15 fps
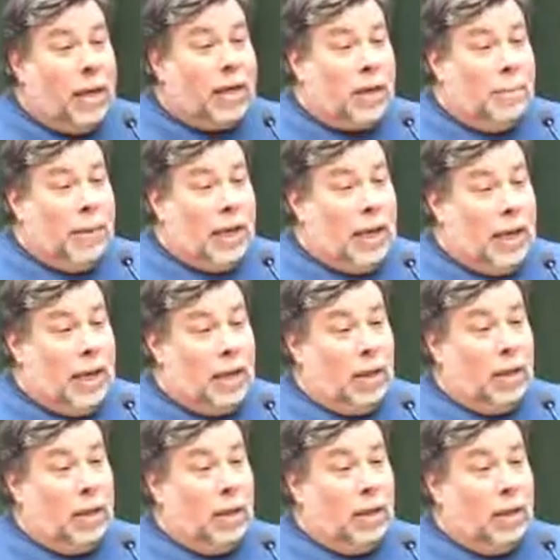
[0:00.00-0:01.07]
my
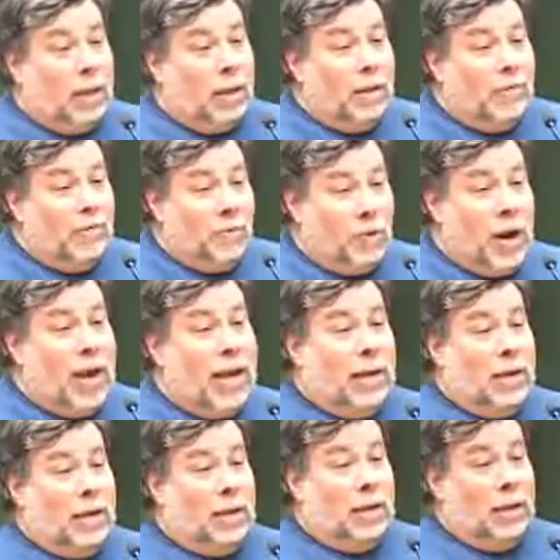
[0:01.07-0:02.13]
comedian
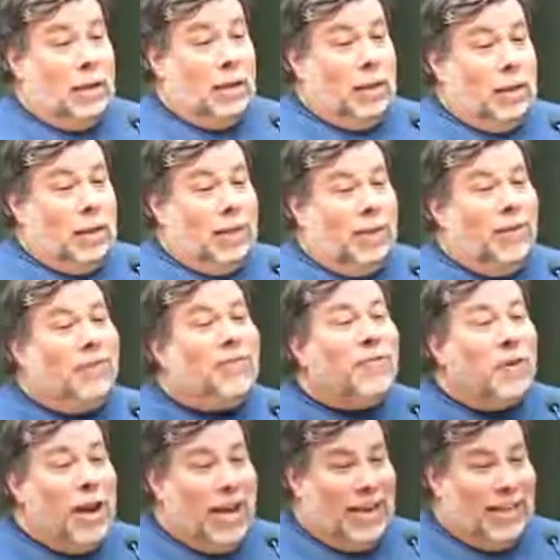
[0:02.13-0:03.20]
friend.
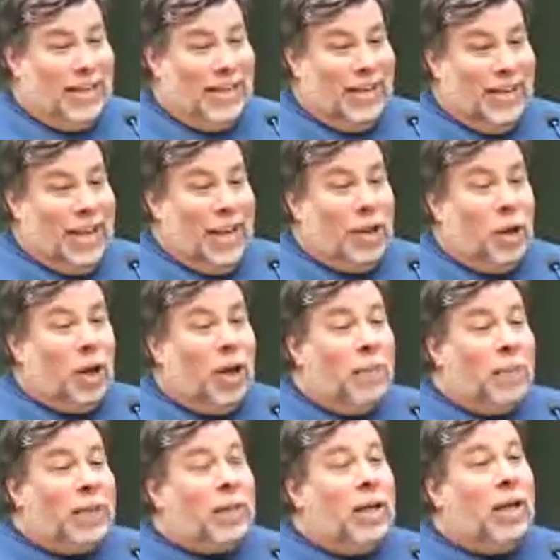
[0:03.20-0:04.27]
Friend. You're going
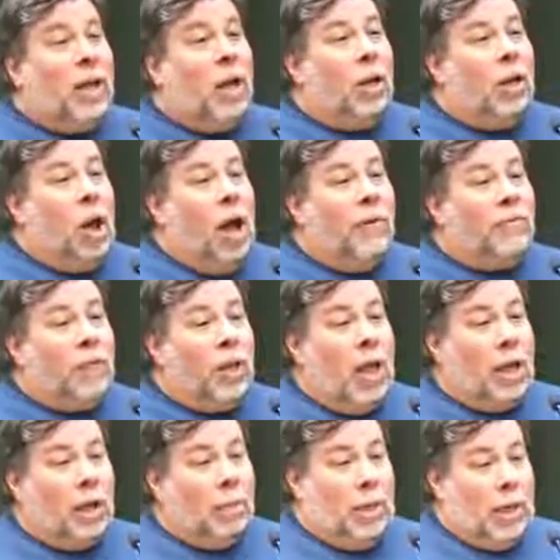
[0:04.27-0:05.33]
to be seeing an awful
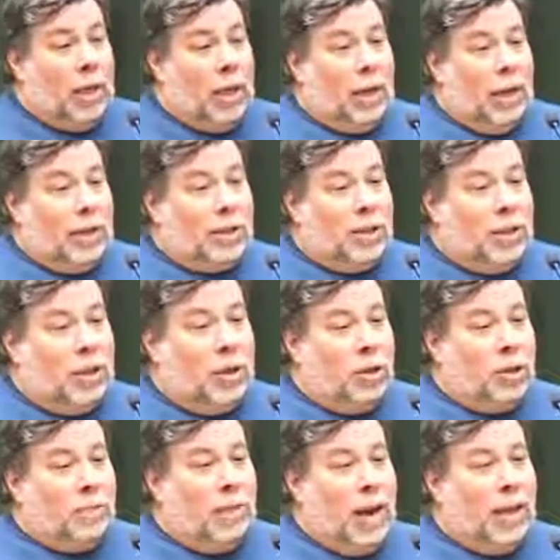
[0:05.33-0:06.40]
lot of me in next
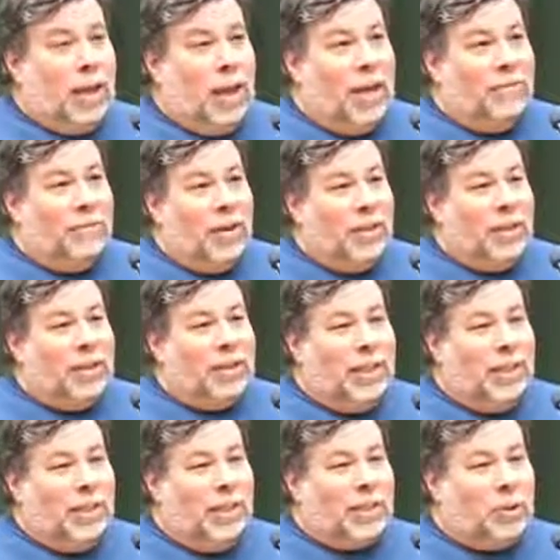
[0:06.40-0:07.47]
year's My Life on the
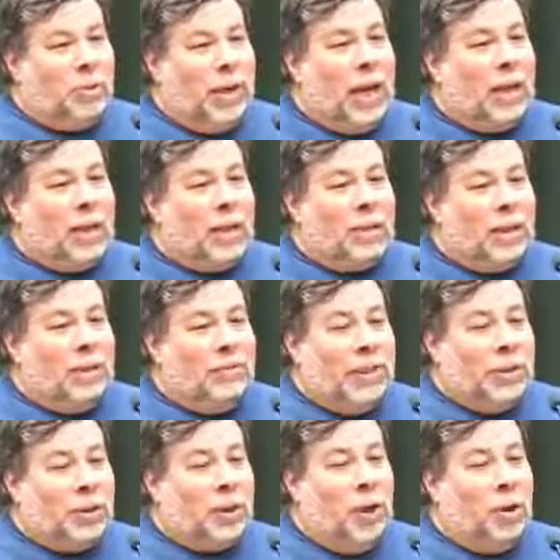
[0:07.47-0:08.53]
D List reality
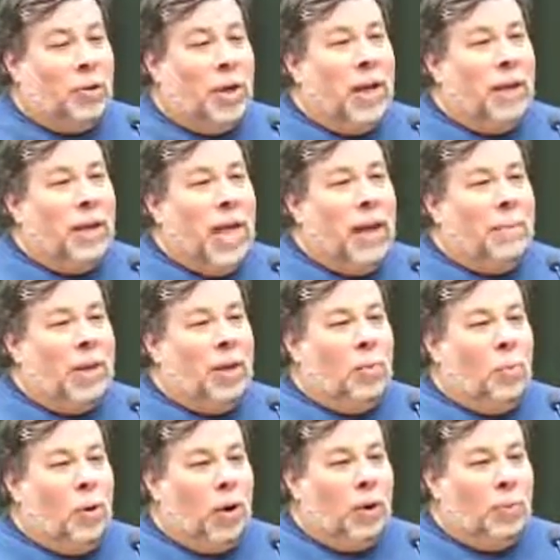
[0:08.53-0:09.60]
TV show, Emmy
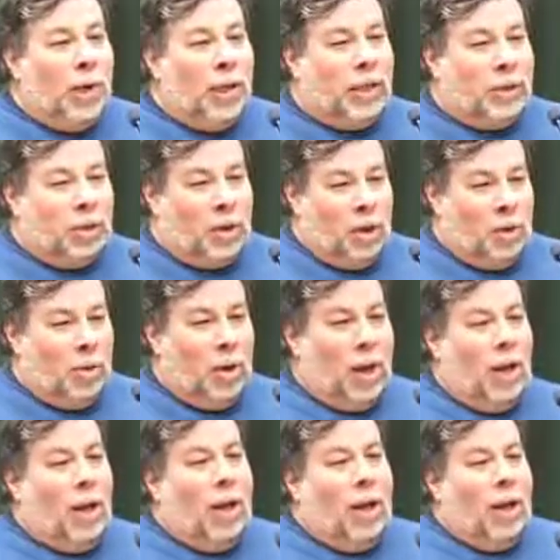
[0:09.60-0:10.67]
award winning show.
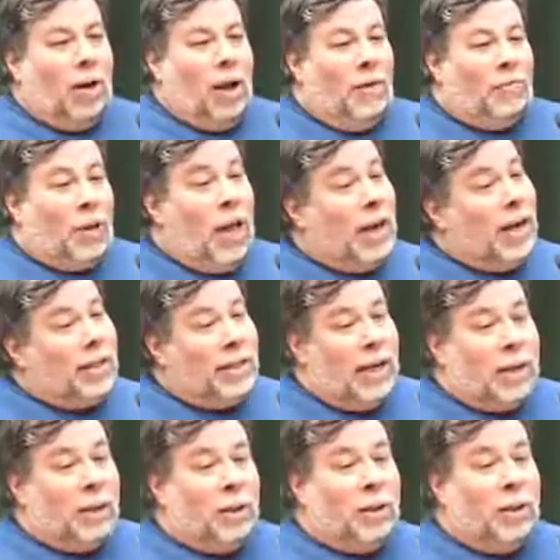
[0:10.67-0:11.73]
An awful lot. I
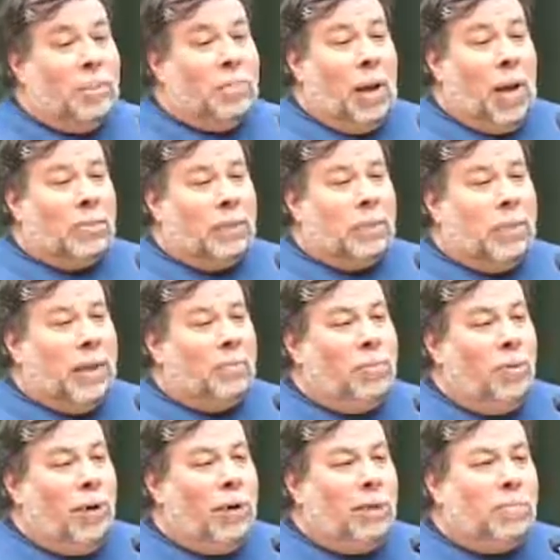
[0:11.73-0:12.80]
take her to Bob's Big
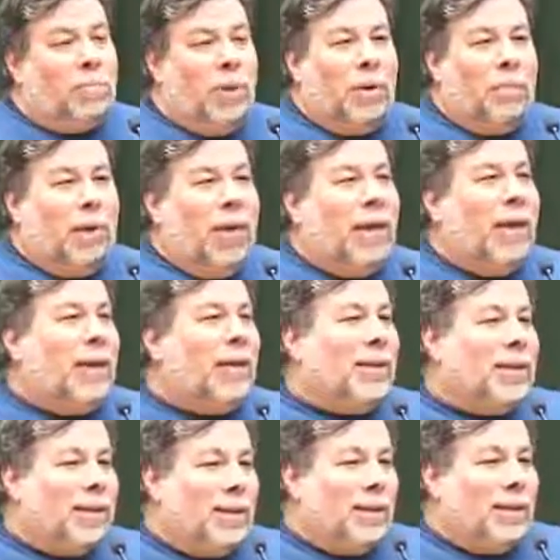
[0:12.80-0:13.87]
Boy in
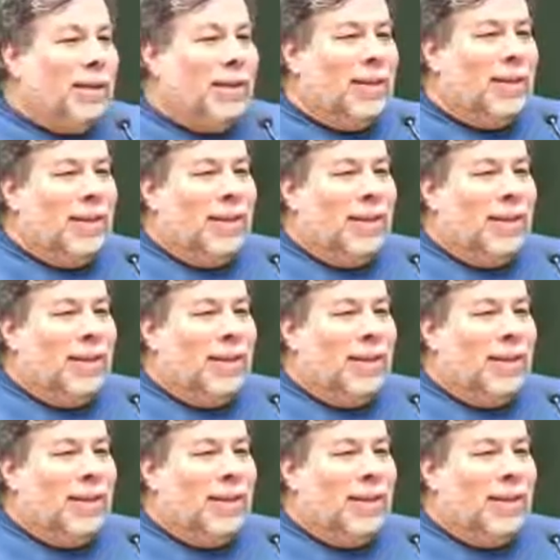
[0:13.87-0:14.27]
Burbank and